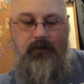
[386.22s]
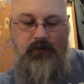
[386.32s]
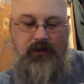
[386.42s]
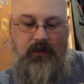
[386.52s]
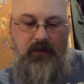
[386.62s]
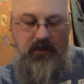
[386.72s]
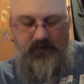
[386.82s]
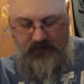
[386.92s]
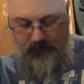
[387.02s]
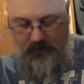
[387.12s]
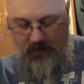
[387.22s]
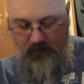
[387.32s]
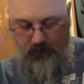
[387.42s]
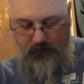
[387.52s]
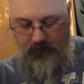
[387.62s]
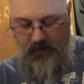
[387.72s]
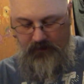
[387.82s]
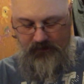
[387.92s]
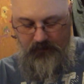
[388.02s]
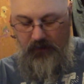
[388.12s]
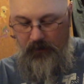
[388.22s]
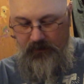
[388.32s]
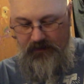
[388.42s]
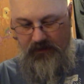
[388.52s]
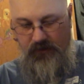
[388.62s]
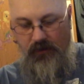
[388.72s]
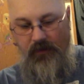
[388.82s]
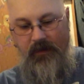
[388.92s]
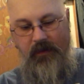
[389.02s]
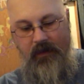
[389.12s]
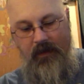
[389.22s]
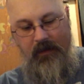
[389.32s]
she knocks him down, beats him up essentially,